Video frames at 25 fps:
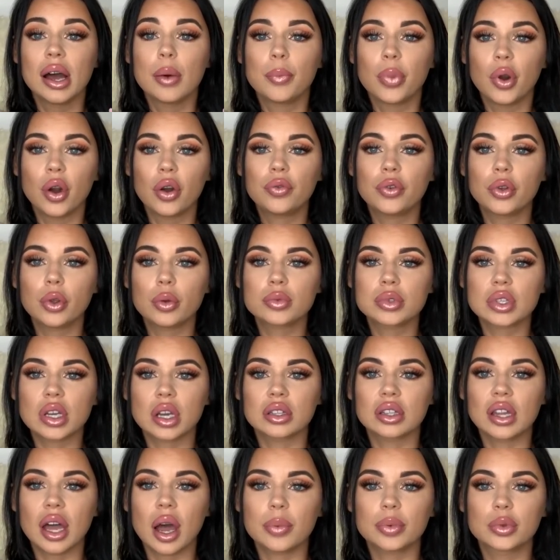Perfumes
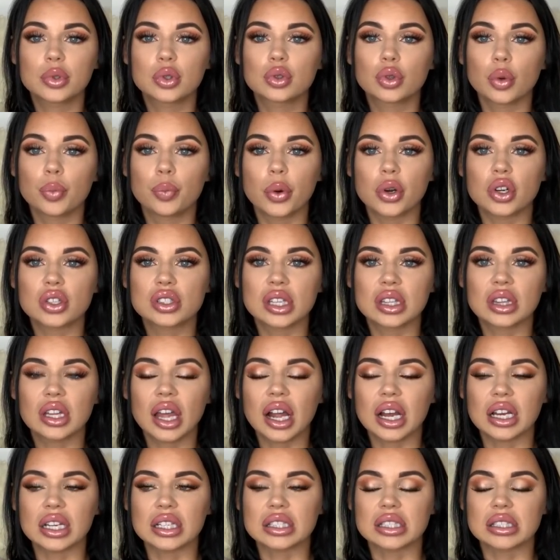adapt to
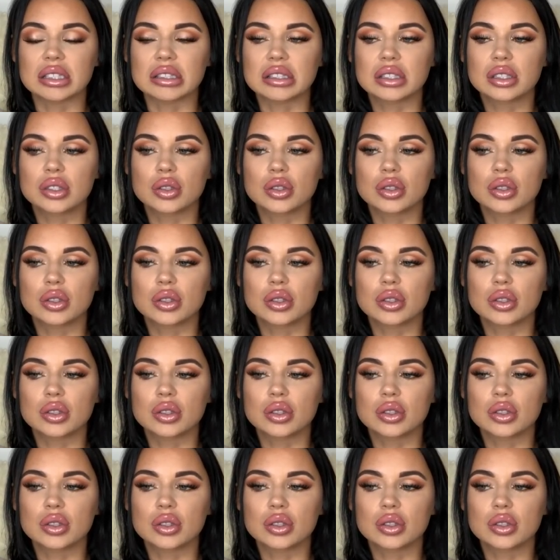personalities.